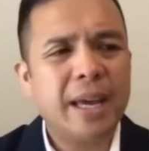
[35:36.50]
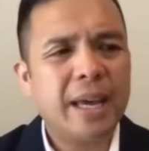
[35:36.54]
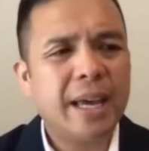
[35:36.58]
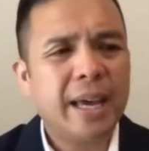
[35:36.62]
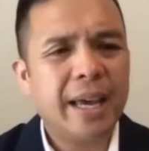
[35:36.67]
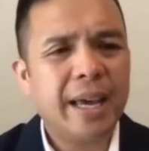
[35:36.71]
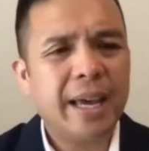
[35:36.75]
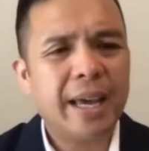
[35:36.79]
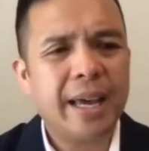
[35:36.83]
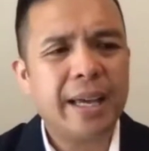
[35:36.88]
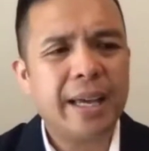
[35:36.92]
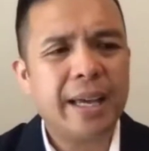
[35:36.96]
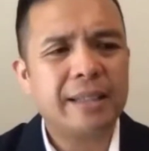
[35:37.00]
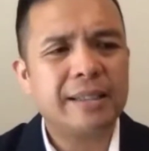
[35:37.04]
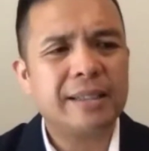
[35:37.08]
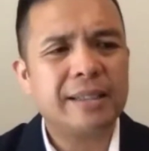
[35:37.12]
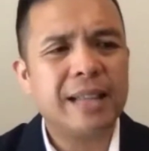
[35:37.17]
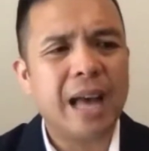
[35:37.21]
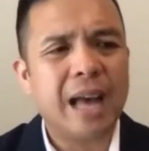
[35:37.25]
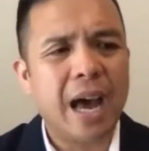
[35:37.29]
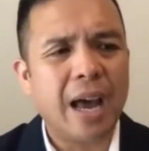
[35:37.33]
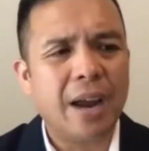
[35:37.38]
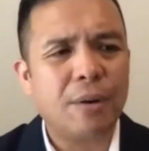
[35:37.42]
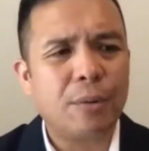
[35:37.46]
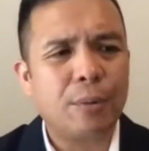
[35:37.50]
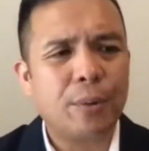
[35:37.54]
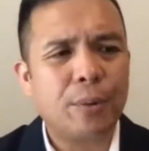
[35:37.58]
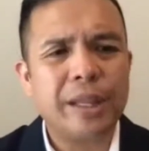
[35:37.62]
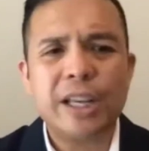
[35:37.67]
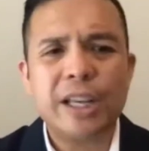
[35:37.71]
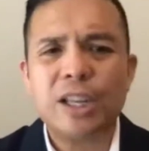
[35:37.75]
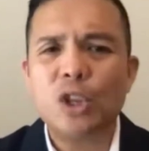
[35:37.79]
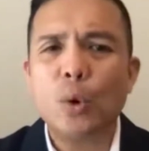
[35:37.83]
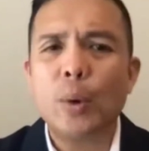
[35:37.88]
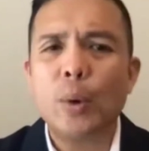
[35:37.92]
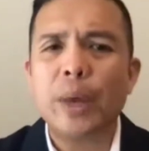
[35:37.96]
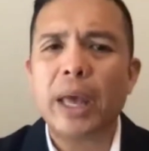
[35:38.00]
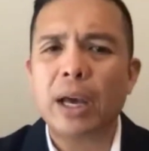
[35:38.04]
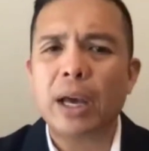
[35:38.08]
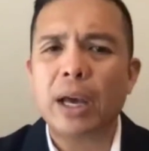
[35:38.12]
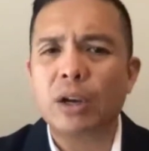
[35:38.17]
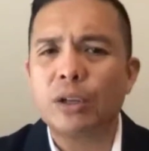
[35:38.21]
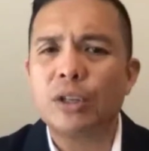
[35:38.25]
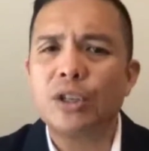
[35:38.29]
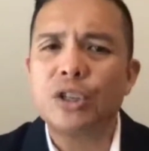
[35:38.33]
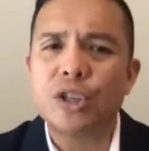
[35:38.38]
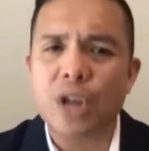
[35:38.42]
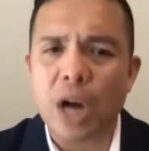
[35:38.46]
it's not really doing a
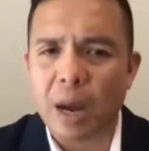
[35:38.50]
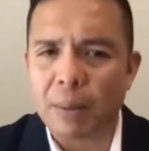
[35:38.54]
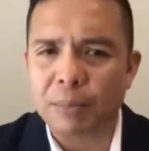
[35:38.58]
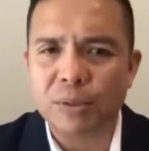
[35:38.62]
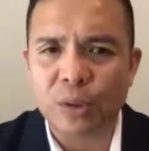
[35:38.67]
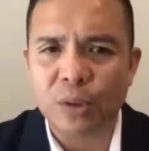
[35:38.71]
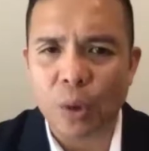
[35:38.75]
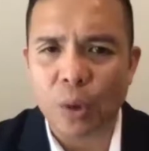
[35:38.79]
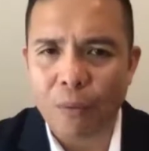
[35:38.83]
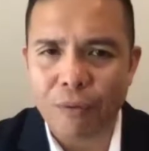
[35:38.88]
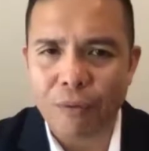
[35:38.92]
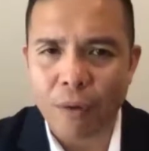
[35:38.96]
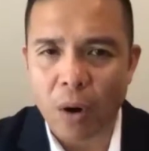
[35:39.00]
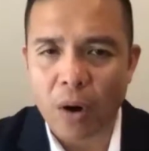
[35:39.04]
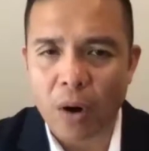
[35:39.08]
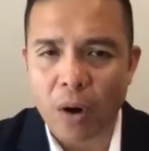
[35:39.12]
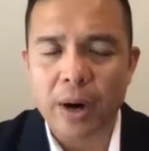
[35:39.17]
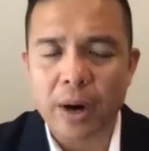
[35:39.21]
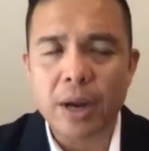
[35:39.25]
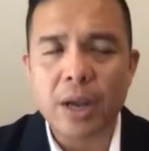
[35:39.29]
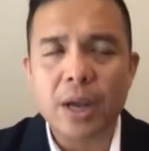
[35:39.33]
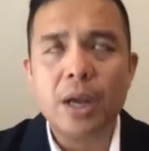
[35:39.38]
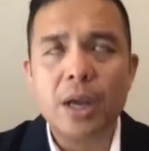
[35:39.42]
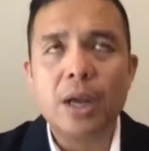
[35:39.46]
good job so far.